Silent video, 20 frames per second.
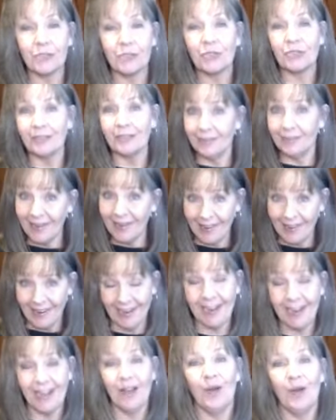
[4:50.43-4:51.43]

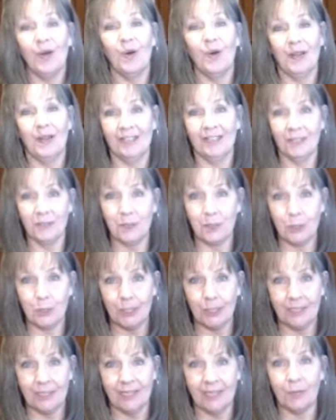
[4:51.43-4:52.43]

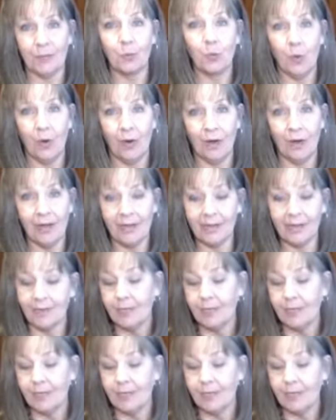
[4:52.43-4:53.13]
why